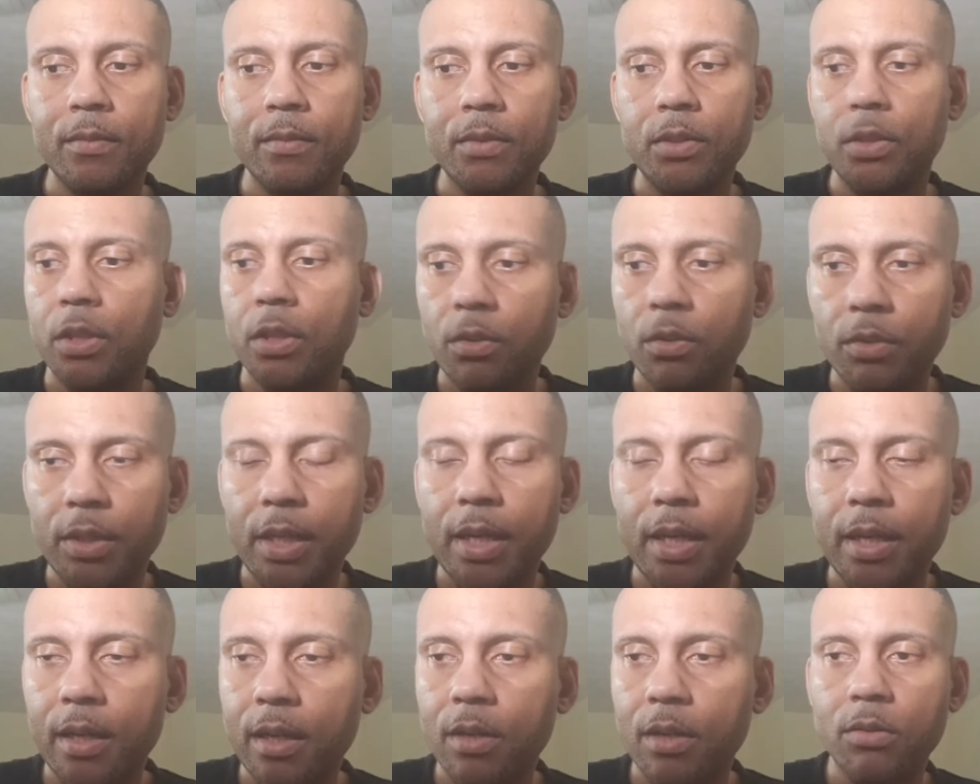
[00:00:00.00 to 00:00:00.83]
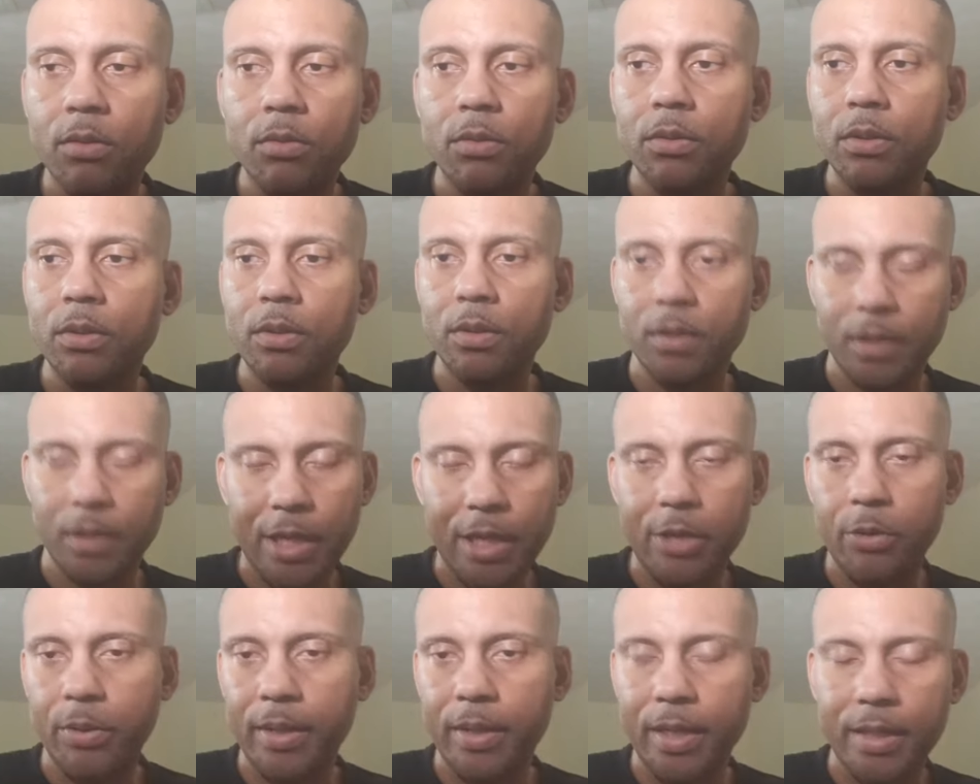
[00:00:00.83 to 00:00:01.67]
So now
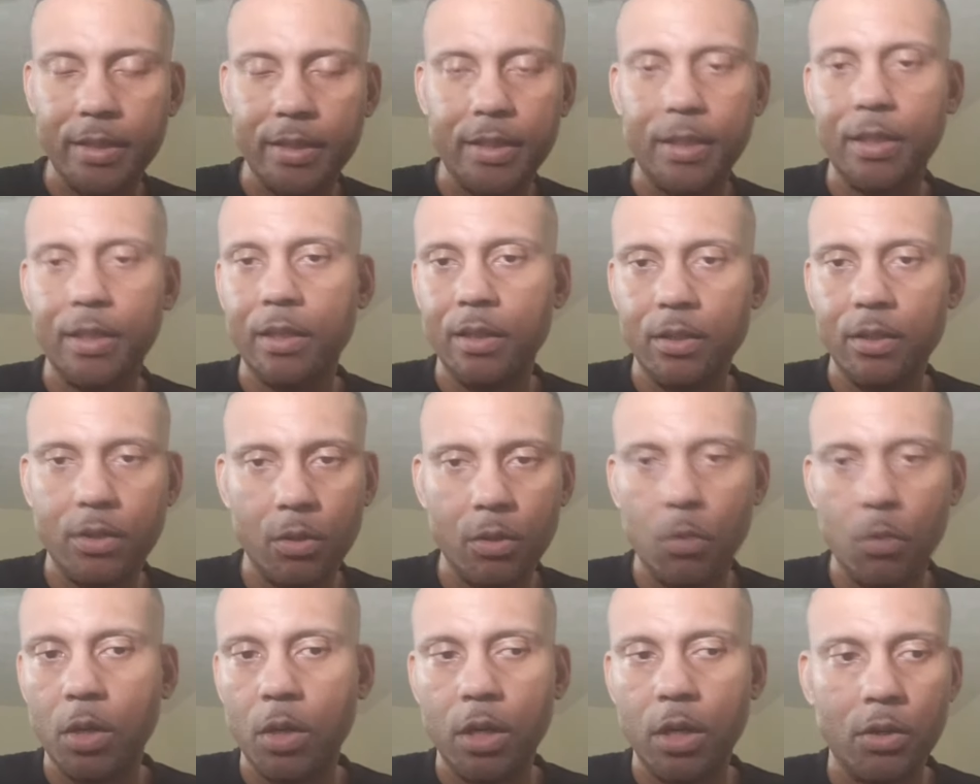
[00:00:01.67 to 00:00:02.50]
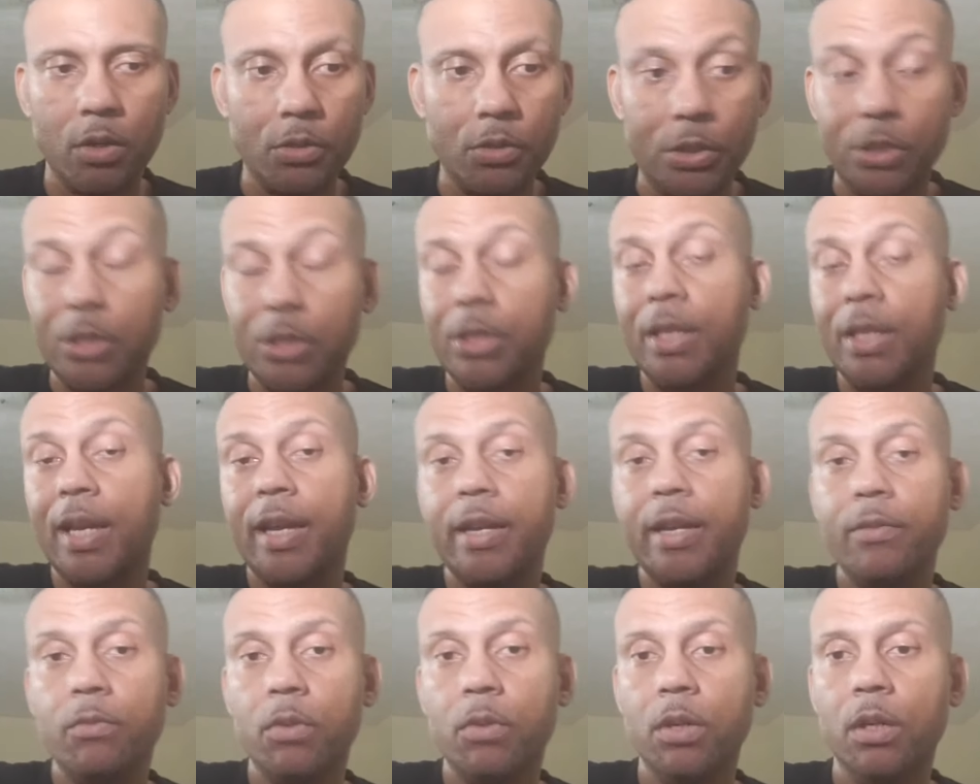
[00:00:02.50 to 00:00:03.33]
they created the world, the
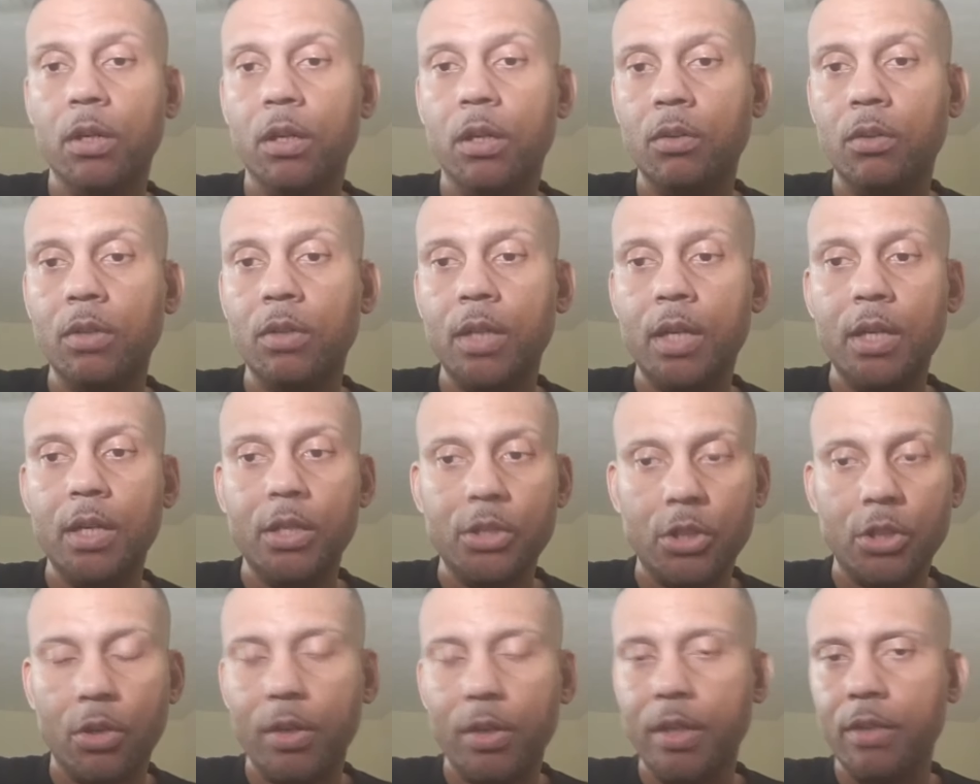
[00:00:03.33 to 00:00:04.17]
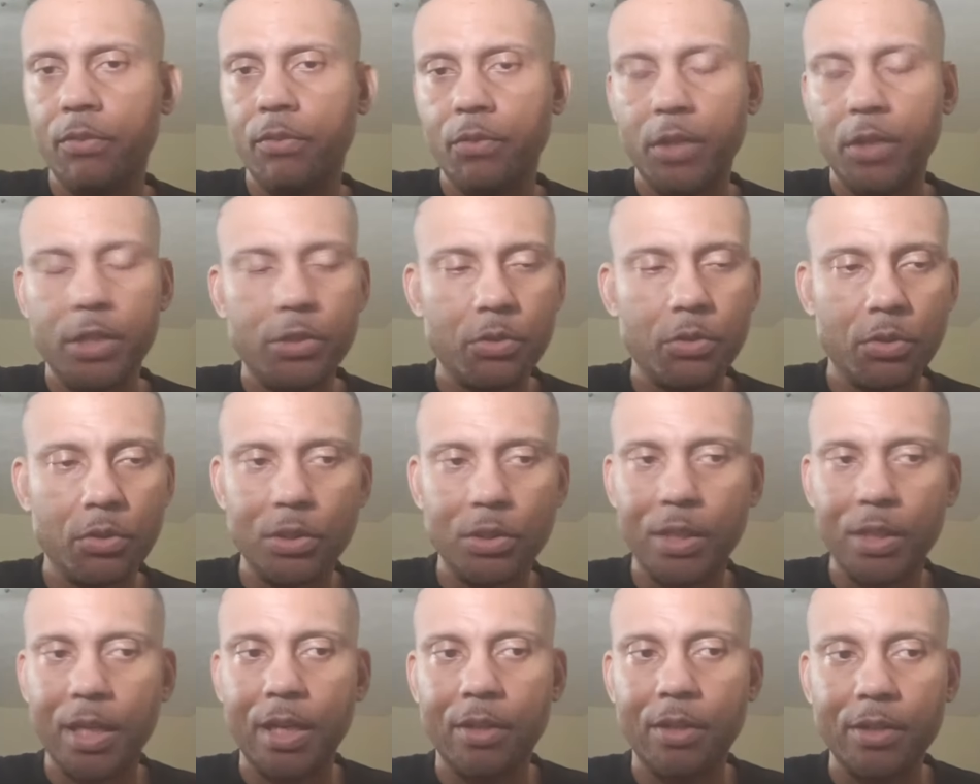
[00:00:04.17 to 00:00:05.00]
slave world. So individuals
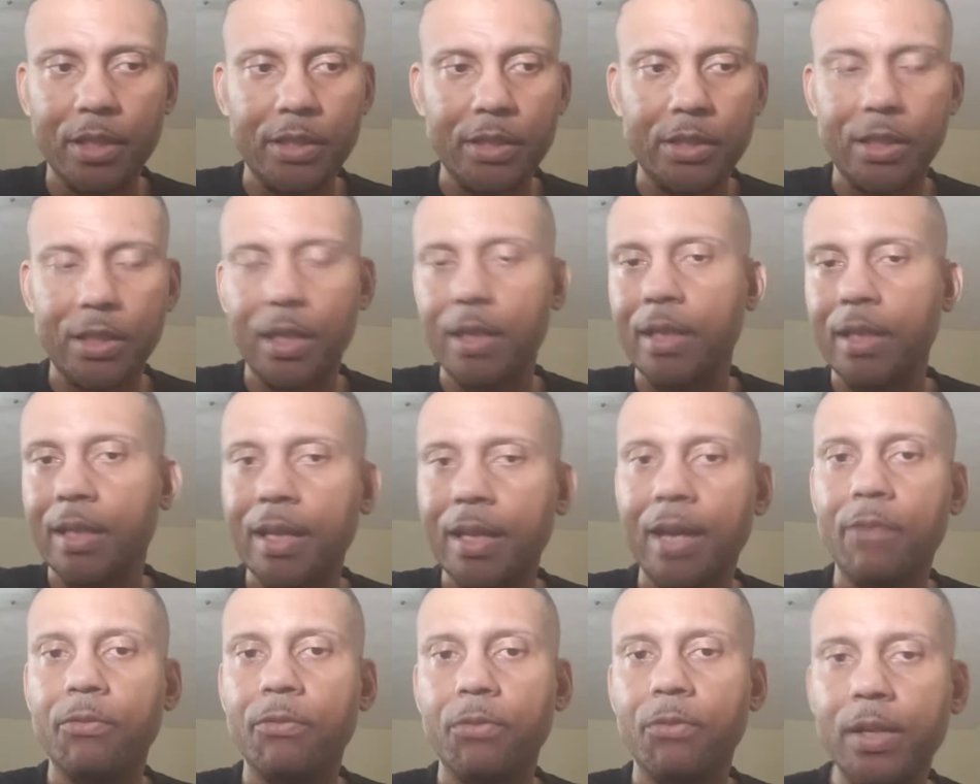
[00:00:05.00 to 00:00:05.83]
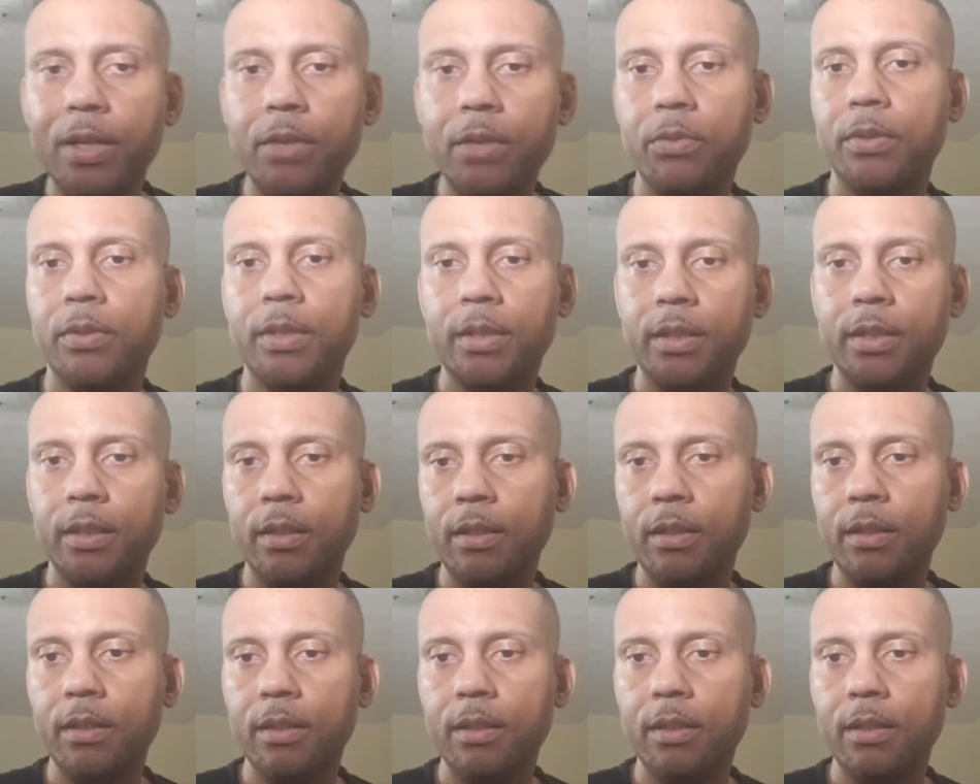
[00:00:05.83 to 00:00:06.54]
now they stuck in that frequency.